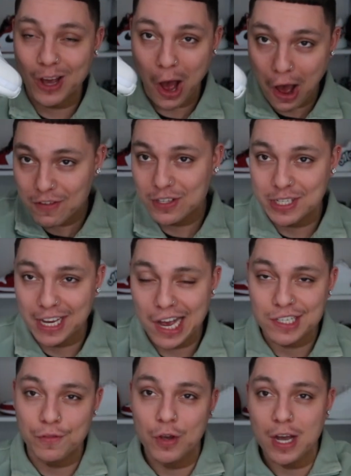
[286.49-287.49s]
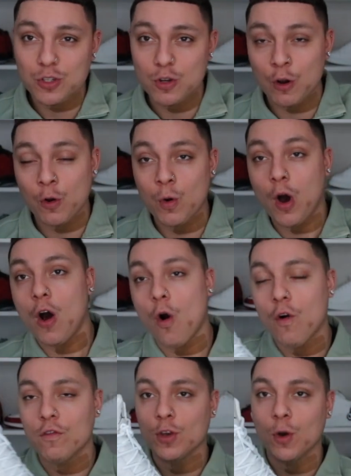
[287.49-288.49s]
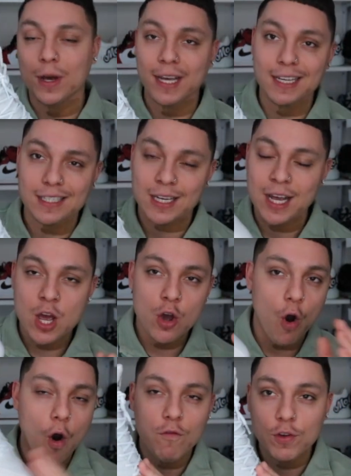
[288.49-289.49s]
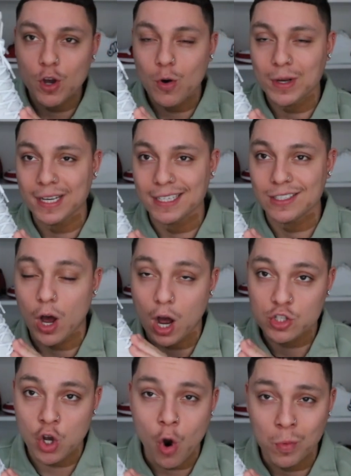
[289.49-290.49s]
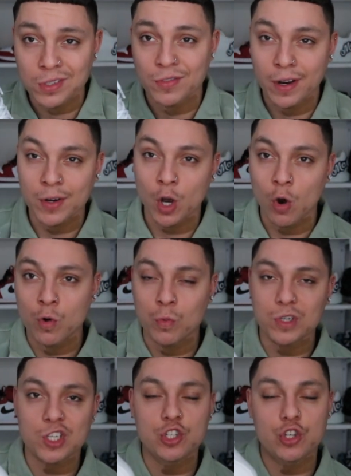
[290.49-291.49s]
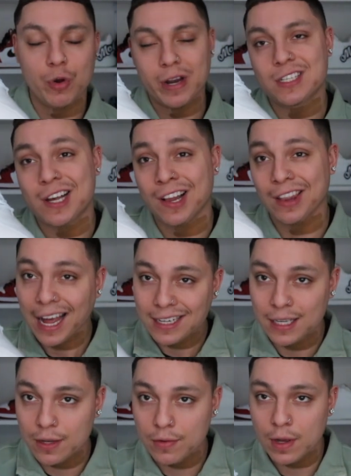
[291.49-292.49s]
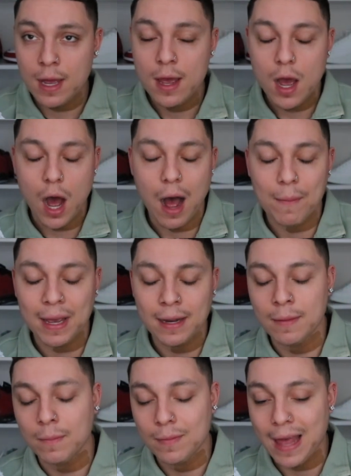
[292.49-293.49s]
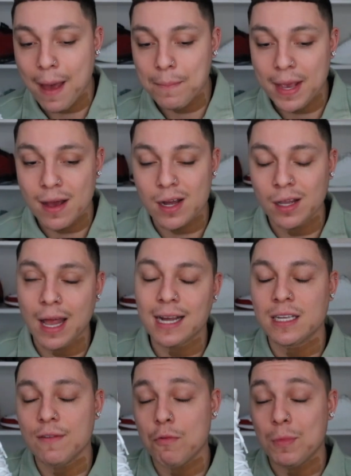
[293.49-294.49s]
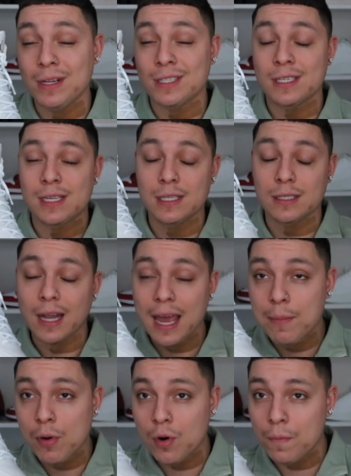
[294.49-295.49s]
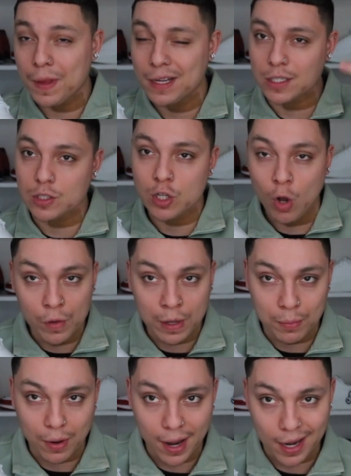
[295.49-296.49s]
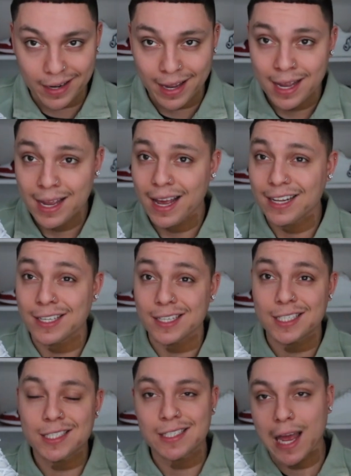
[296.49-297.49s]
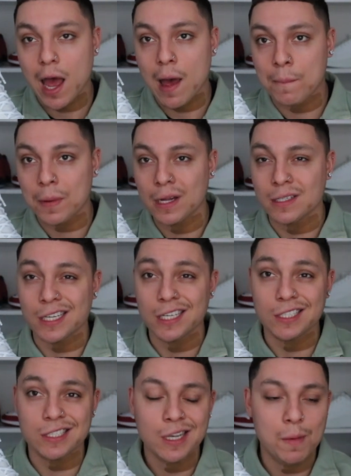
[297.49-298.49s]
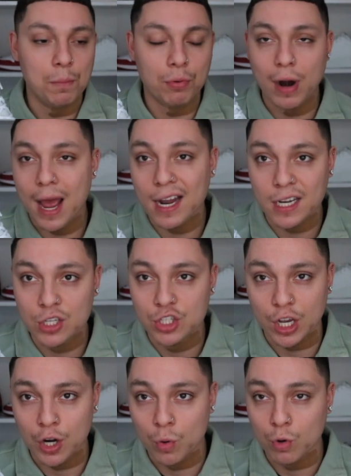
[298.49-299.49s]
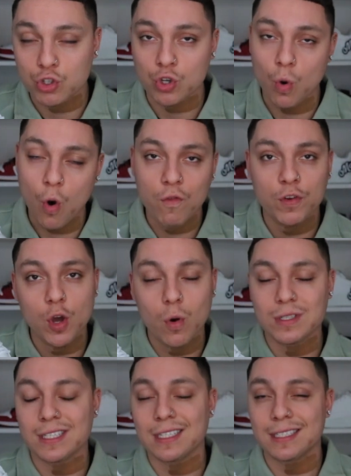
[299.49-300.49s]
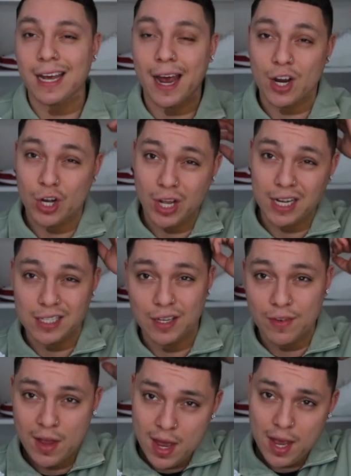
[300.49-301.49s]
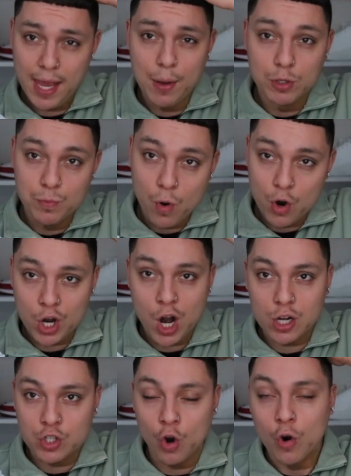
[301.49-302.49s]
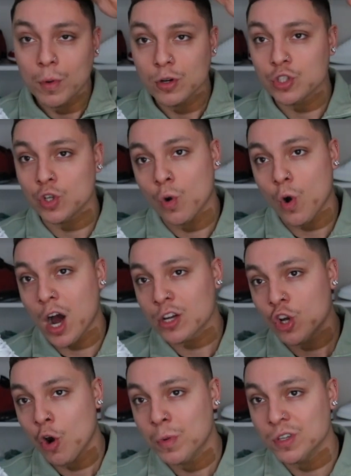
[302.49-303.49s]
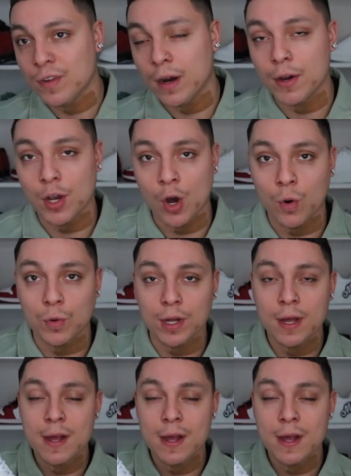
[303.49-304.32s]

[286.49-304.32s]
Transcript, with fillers: obviously, guys, if you guys don't know what O V O is, O V O is October's very own, which is Drake's collective. Um, and that being a collective, it means it's his label, it's his clothing brand, it's his stamp, it's his brand in general. So O V O is his entire collective. He was born in October, so October's very own